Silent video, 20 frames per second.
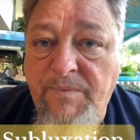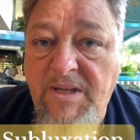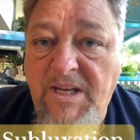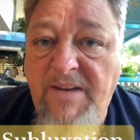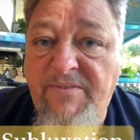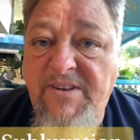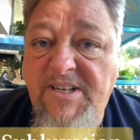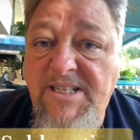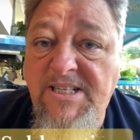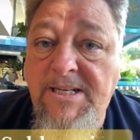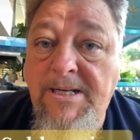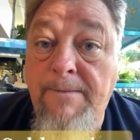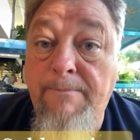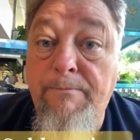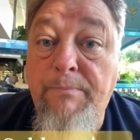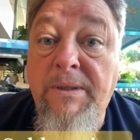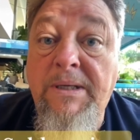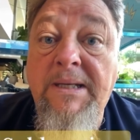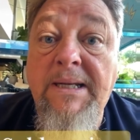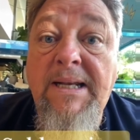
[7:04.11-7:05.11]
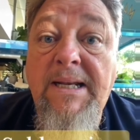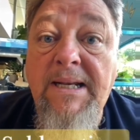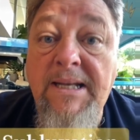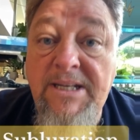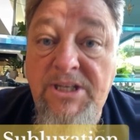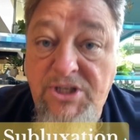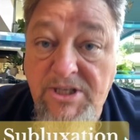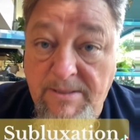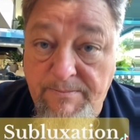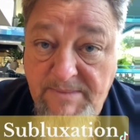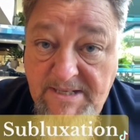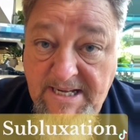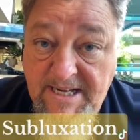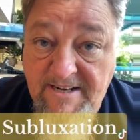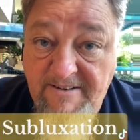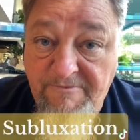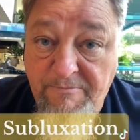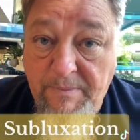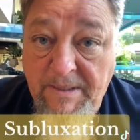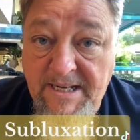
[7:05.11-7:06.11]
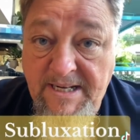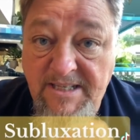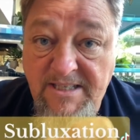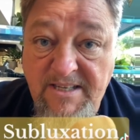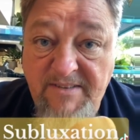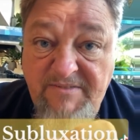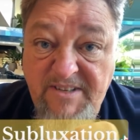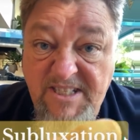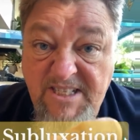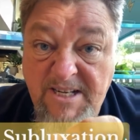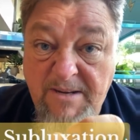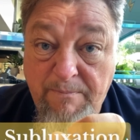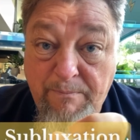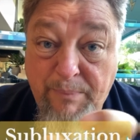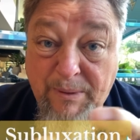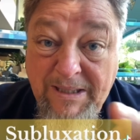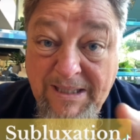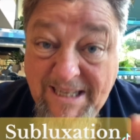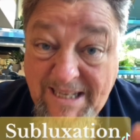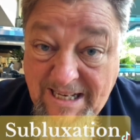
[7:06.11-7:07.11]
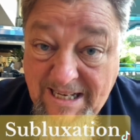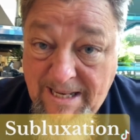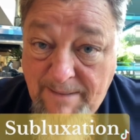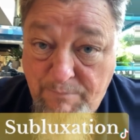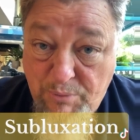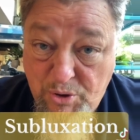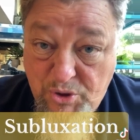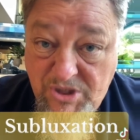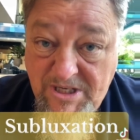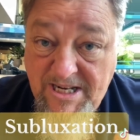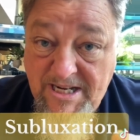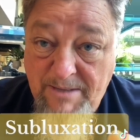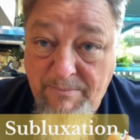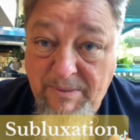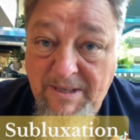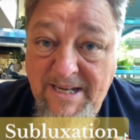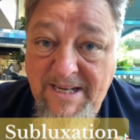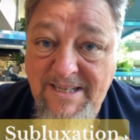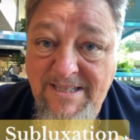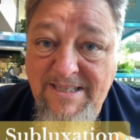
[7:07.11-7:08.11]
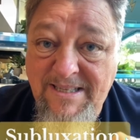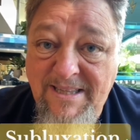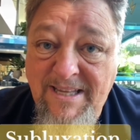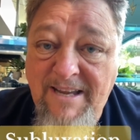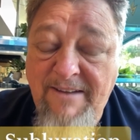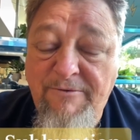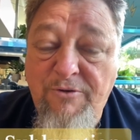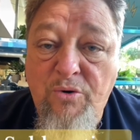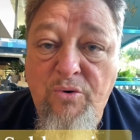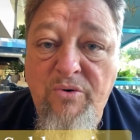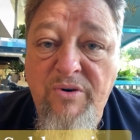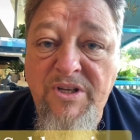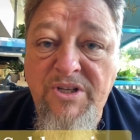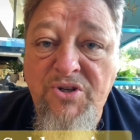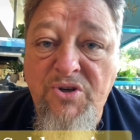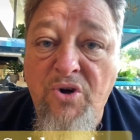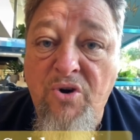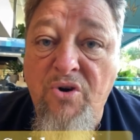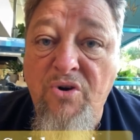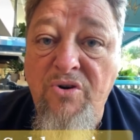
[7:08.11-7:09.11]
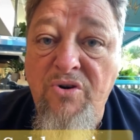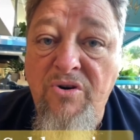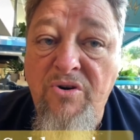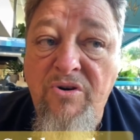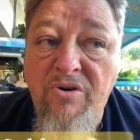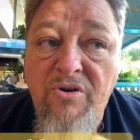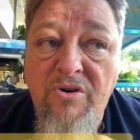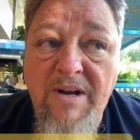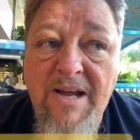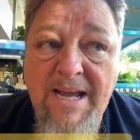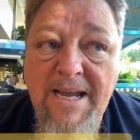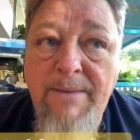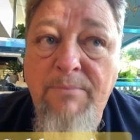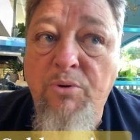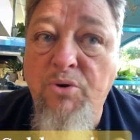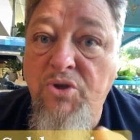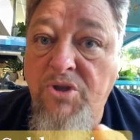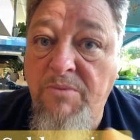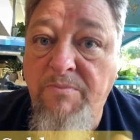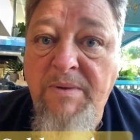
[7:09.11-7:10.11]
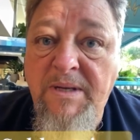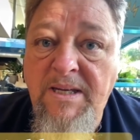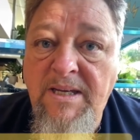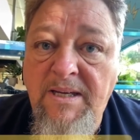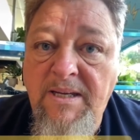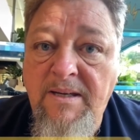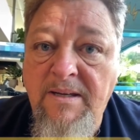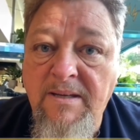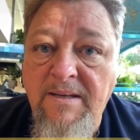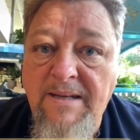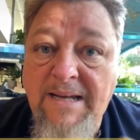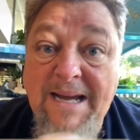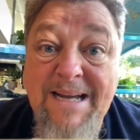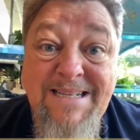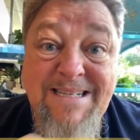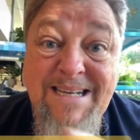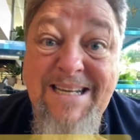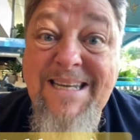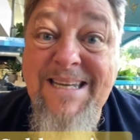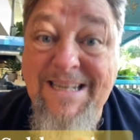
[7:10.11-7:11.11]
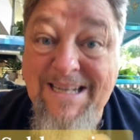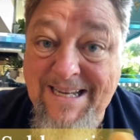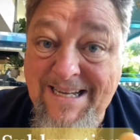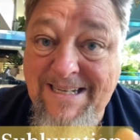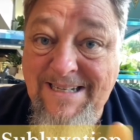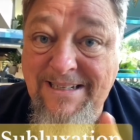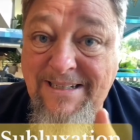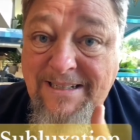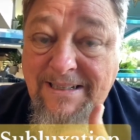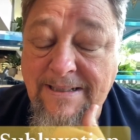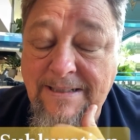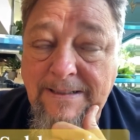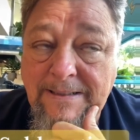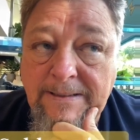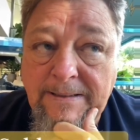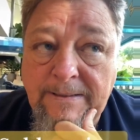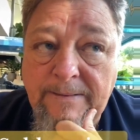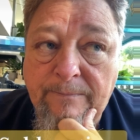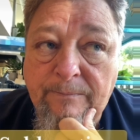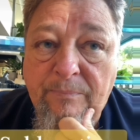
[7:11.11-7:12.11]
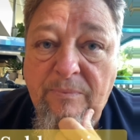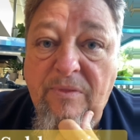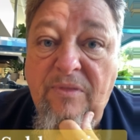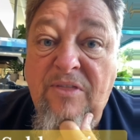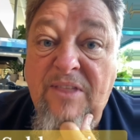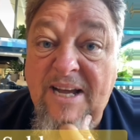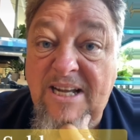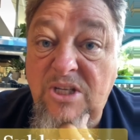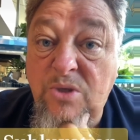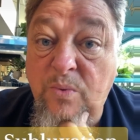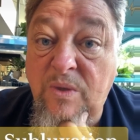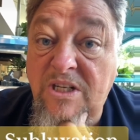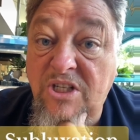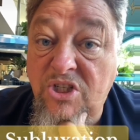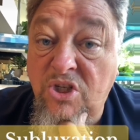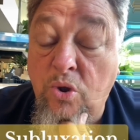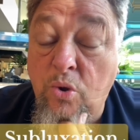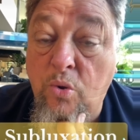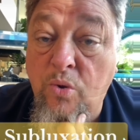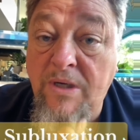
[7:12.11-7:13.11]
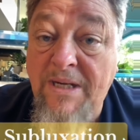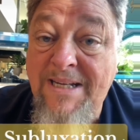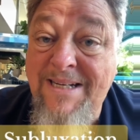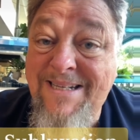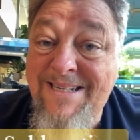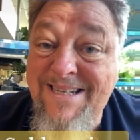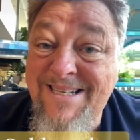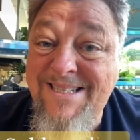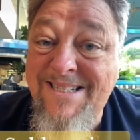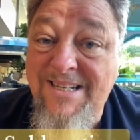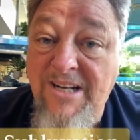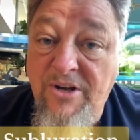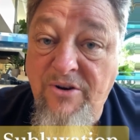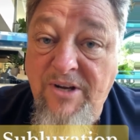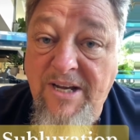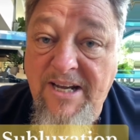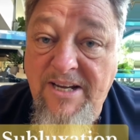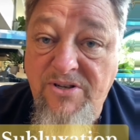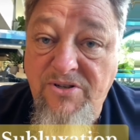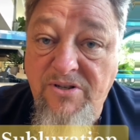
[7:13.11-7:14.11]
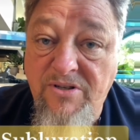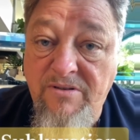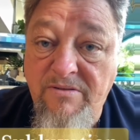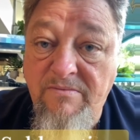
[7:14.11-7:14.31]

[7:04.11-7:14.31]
If it's completely jumped out of place, if it's completely pushed out of place and therefore is non-able to be articulated, that's when it's called a dislocation.